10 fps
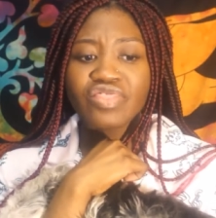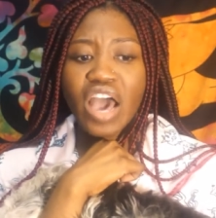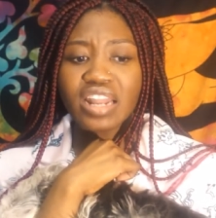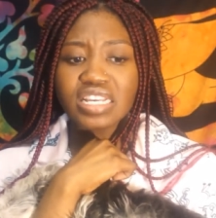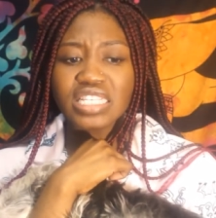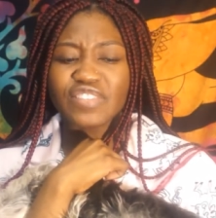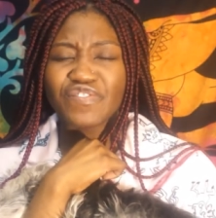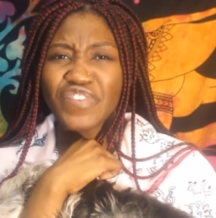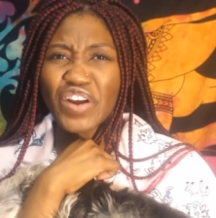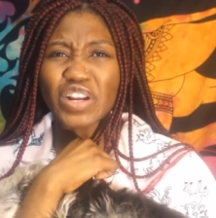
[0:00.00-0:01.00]
that is
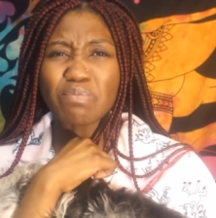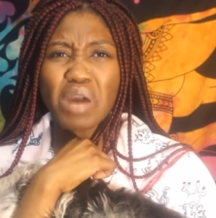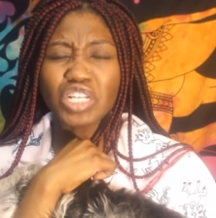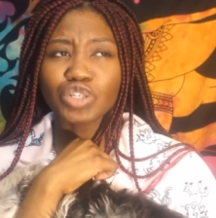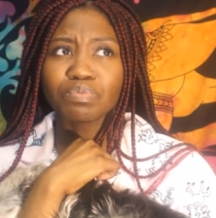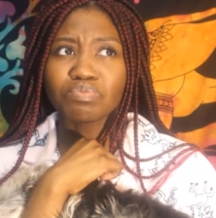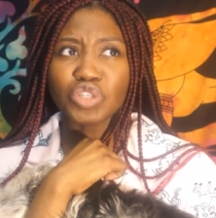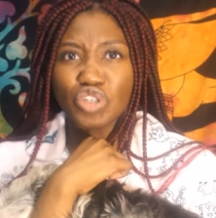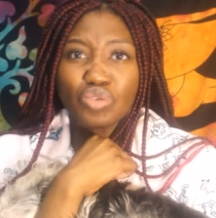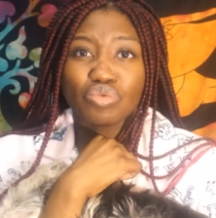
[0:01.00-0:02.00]
very much
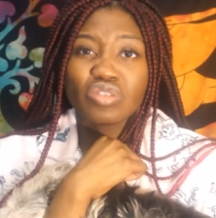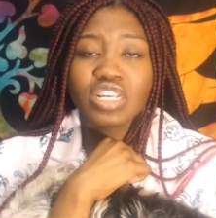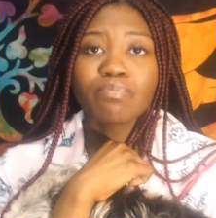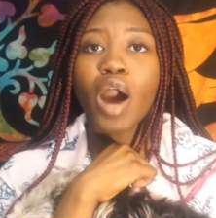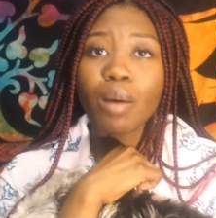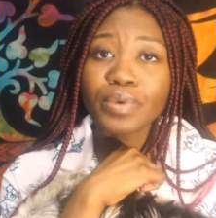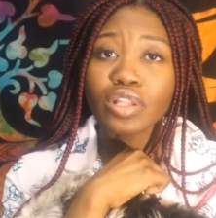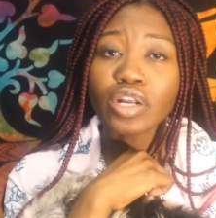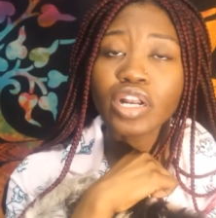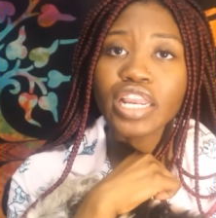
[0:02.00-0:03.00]
used and
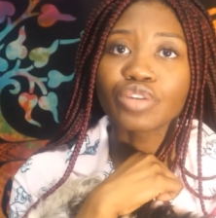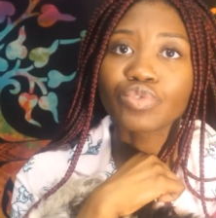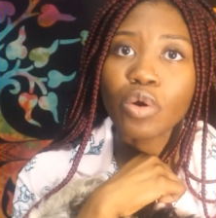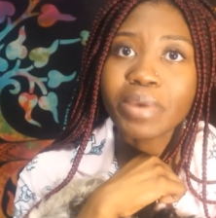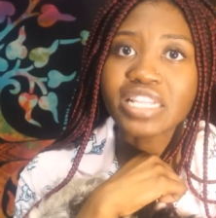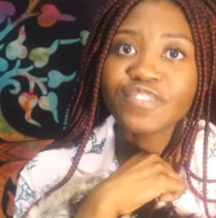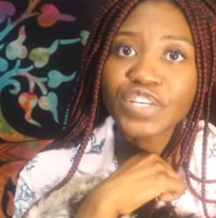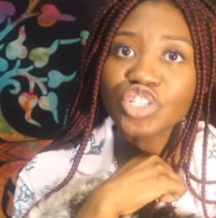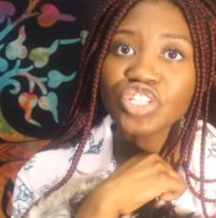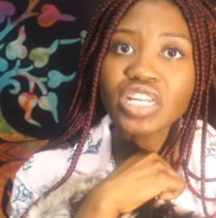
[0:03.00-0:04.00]
popular in romance
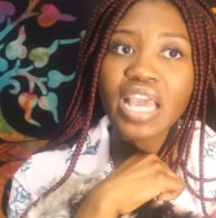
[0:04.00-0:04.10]
fiction,